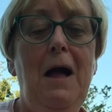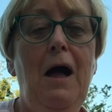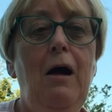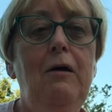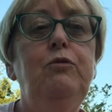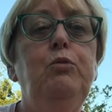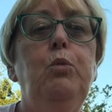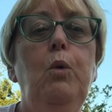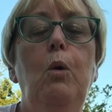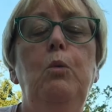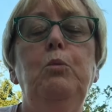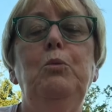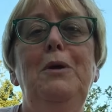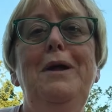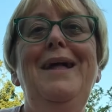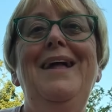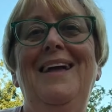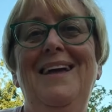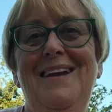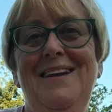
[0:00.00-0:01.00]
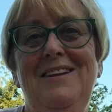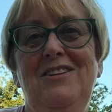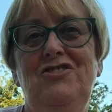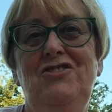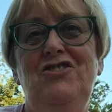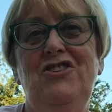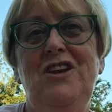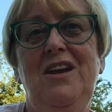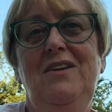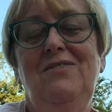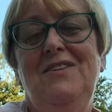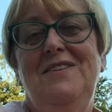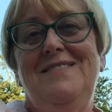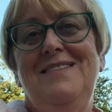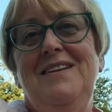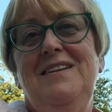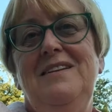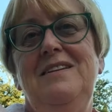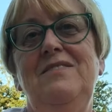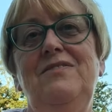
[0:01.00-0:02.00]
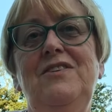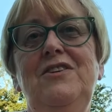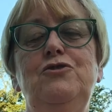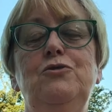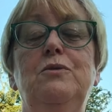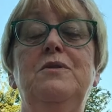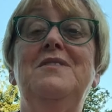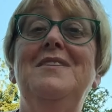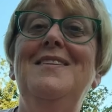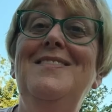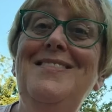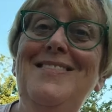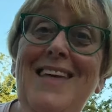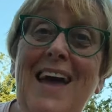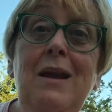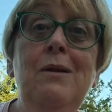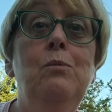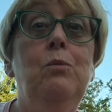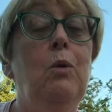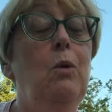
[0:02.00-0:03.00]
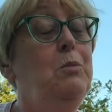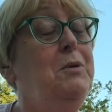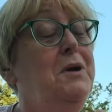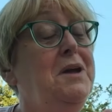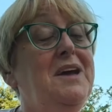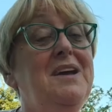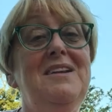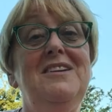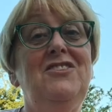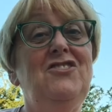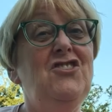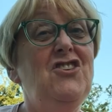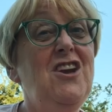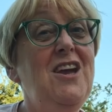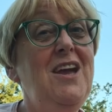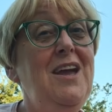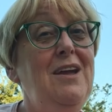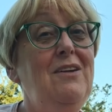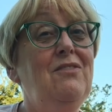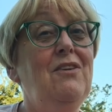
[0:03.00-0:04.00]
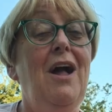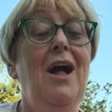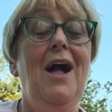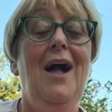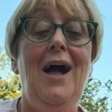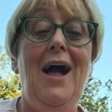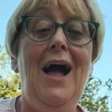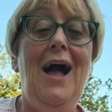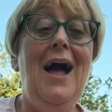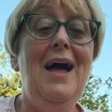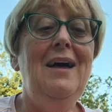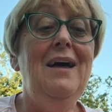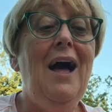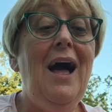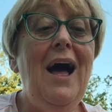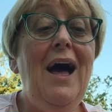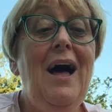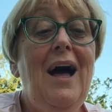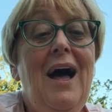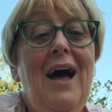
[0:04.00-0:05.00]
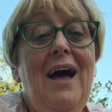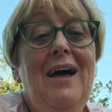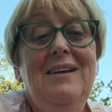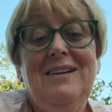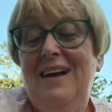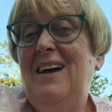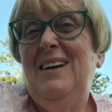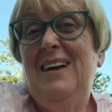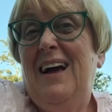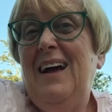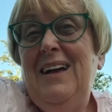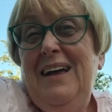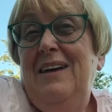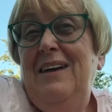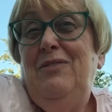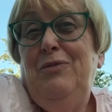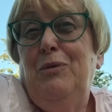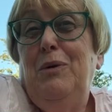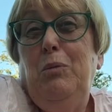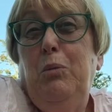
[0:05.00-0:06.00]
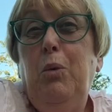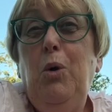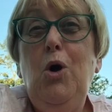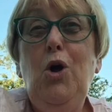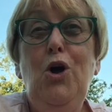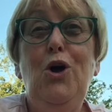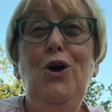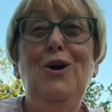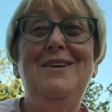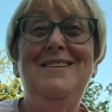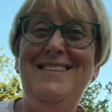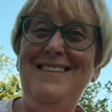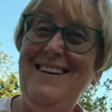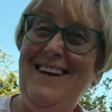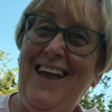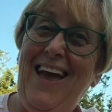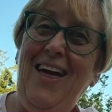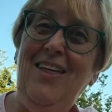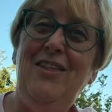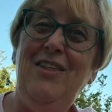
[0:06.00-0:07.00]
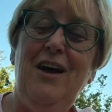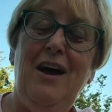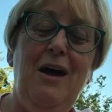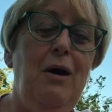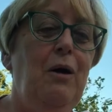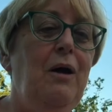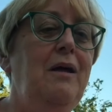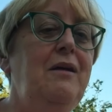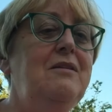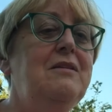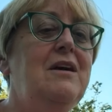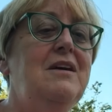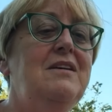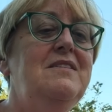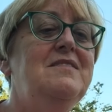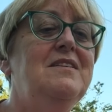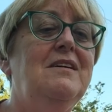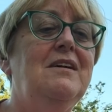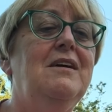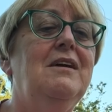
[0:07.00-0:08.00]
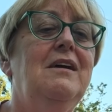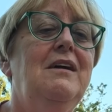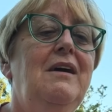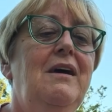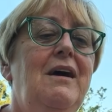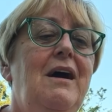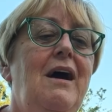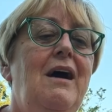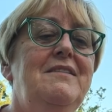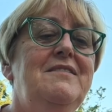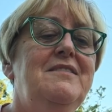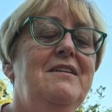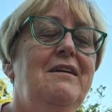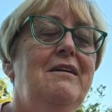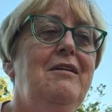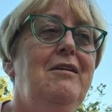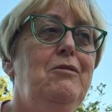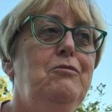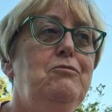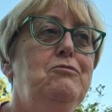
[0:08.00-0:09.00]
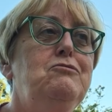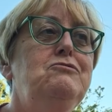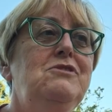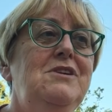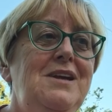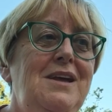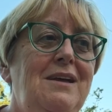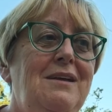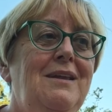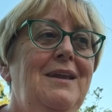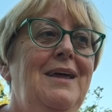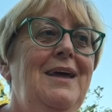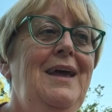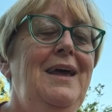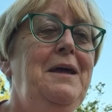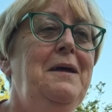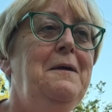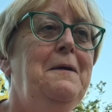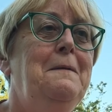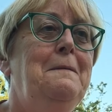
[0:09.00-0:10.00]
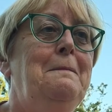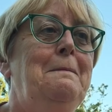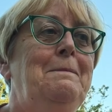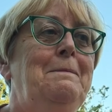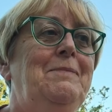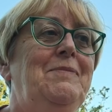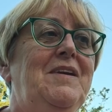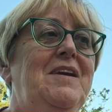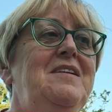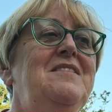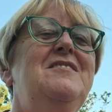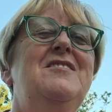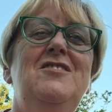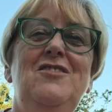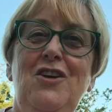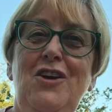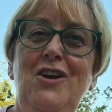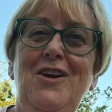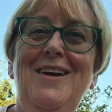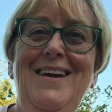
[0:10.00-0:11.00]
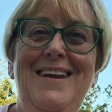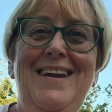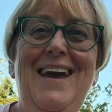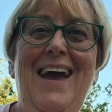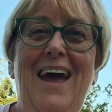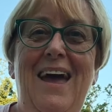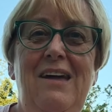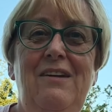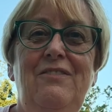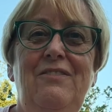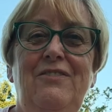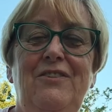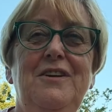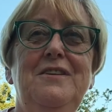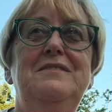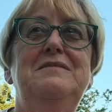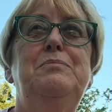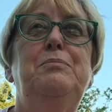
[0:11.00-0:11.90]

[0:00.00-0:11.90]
of what we can achieve as individuals, and then what we can achieve at, at if we work together as a, as a really concerted effort,